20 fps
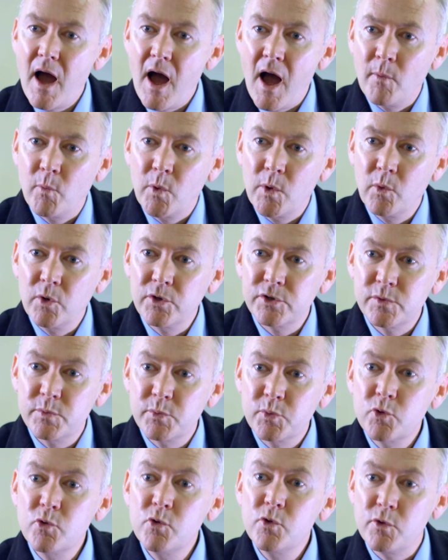and we want to
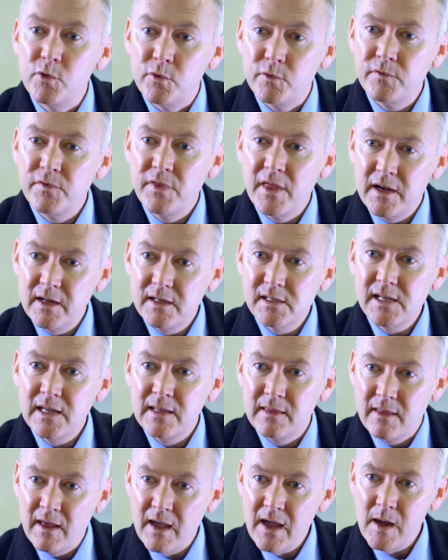prove that it's
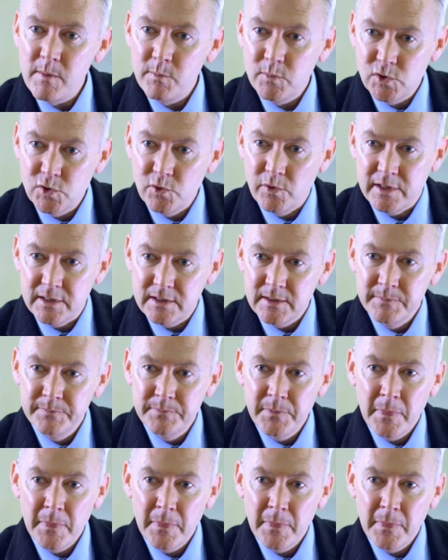in the hip joint.